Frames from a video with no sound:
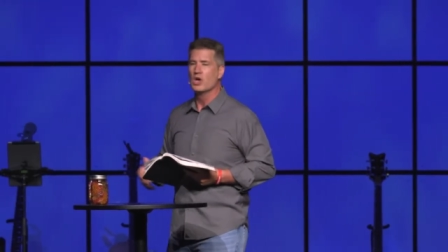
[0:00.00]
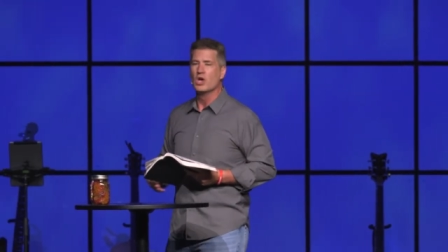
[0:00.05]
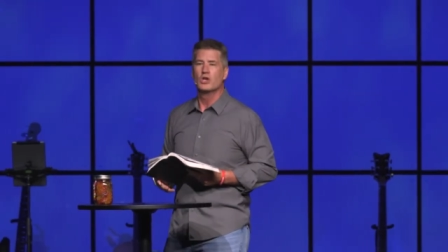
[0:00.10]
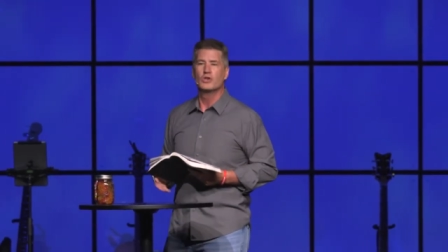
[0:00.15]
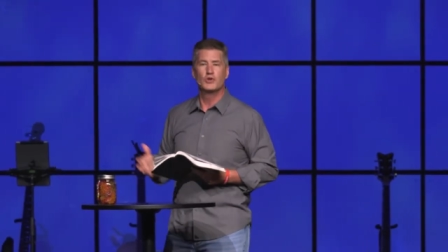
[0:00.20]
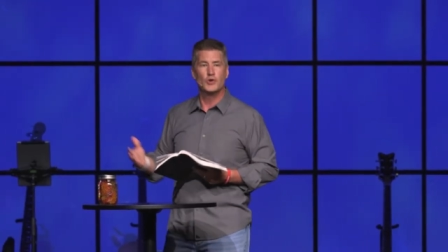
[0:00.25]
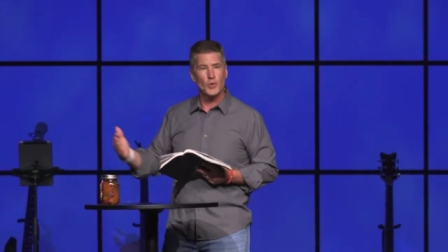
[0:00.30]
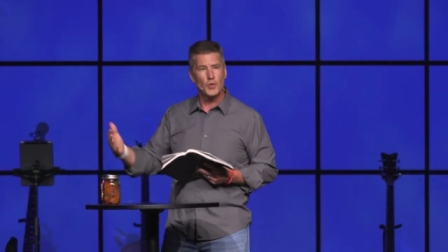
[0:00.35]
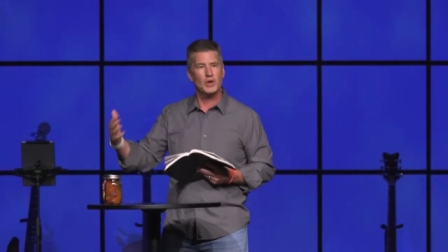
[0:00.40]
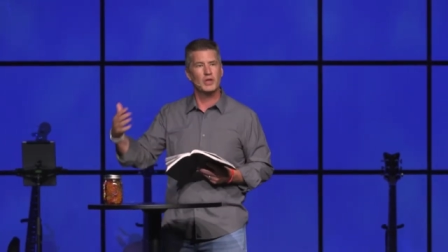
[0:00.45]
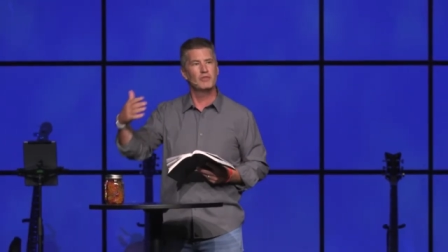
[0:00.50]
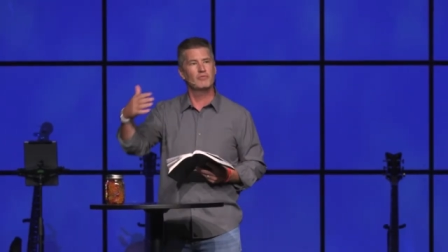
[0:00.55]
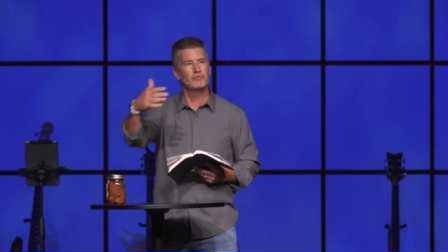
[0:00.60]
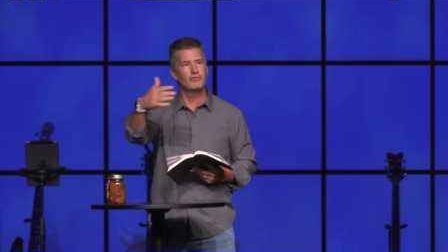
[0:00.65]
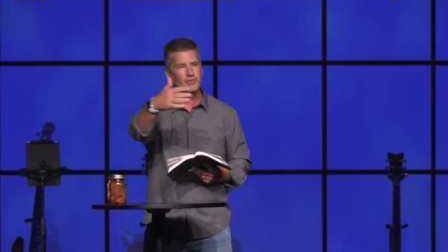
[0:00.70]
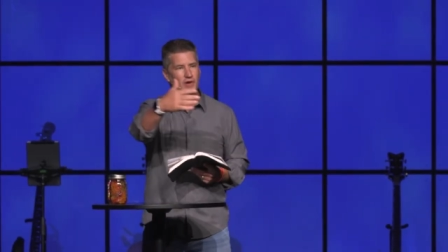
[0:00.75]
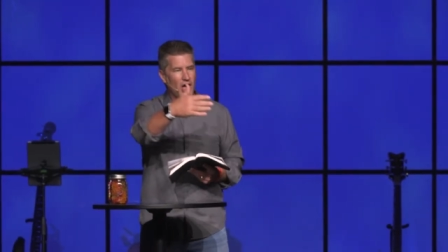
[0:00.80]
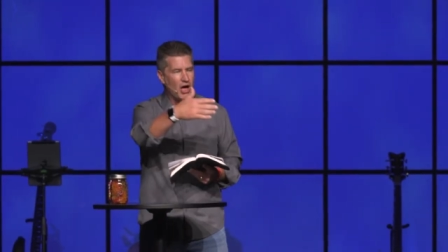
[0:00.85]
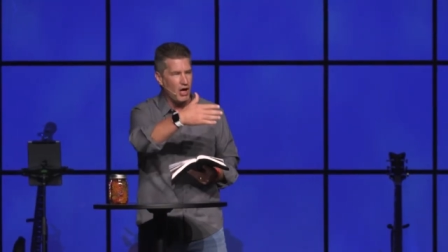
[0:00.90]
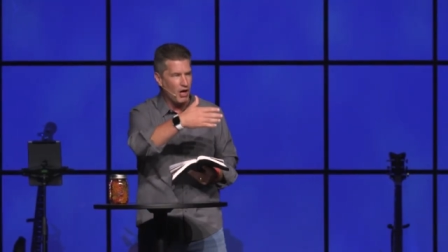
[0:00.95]
your
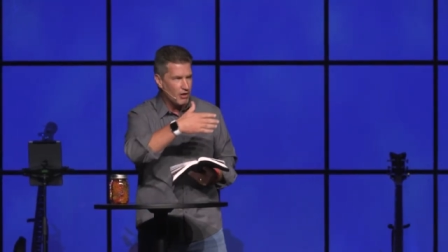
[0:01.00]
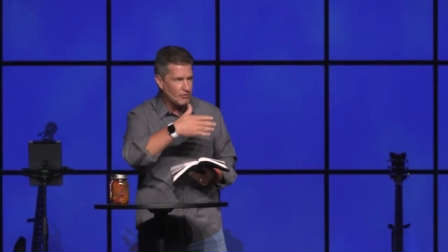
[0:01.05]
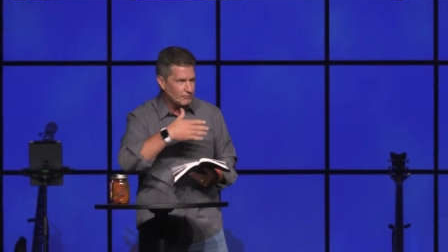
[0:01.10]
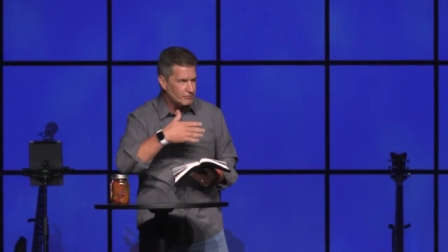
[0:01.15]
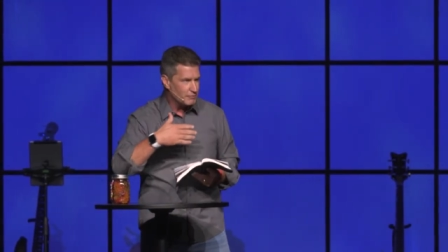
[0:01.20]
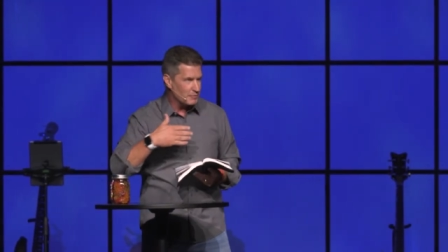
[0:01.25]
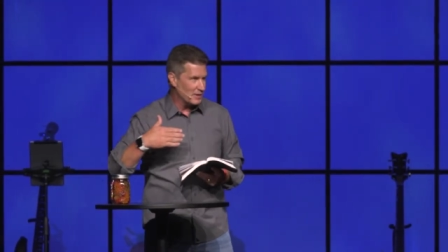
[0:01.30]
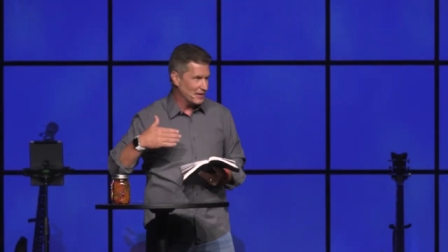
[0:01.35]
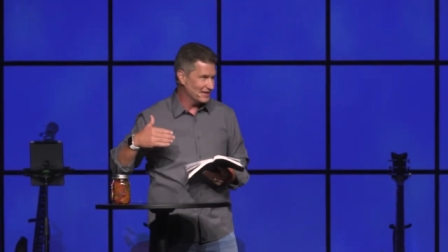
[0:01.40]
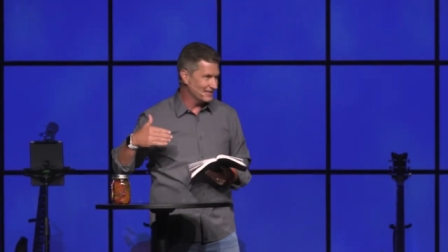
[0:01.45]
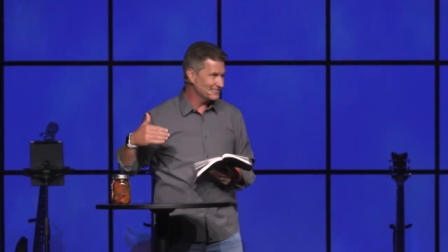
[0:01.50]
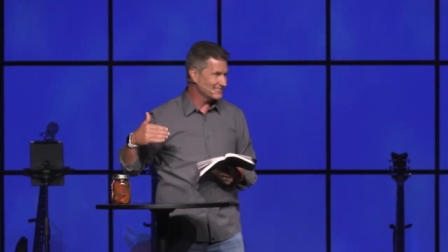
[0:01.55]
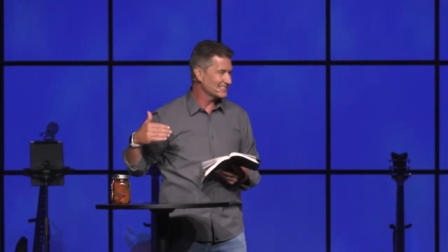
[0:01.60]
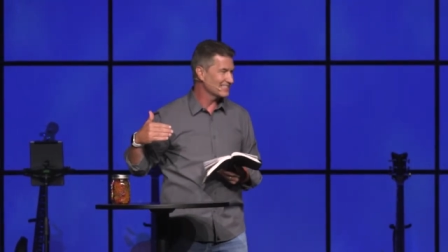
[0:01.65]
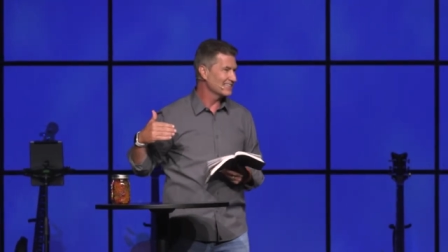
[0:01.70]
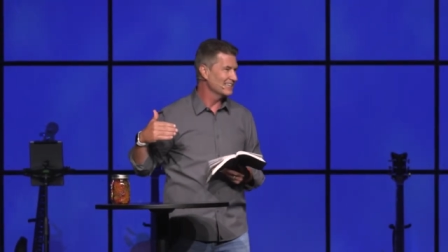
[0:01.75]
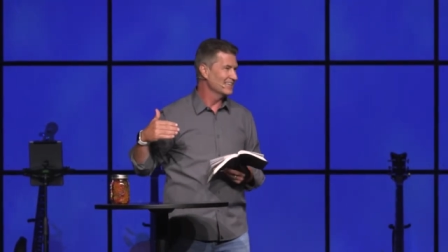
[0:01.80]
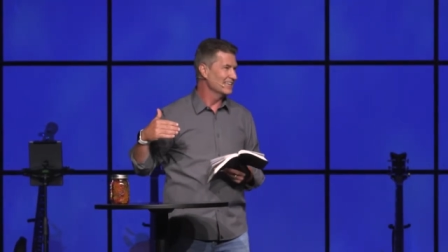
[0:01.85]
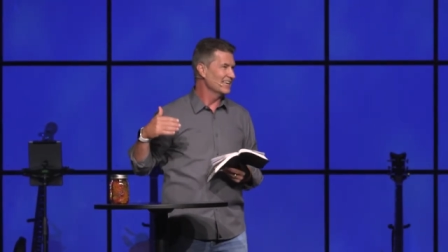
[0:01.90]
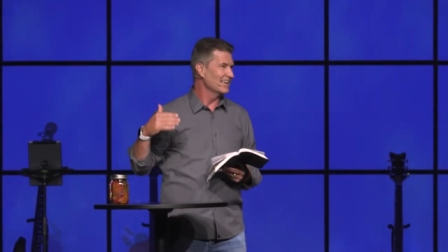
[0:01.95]

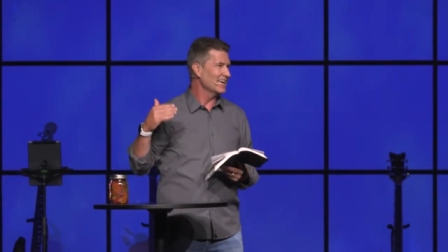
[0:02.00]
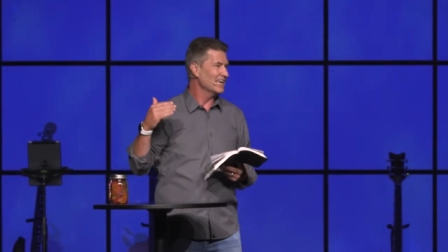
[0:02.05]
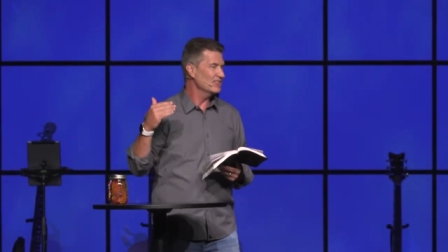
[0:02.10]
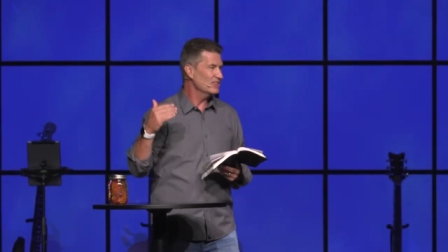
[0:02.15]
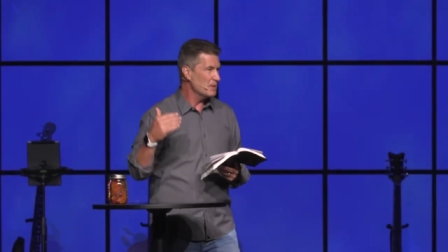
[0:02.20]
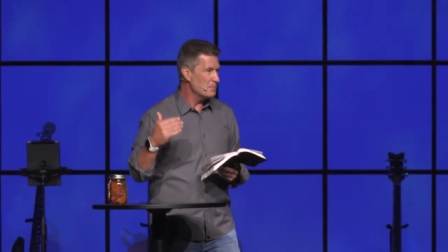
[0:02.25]
involvement in the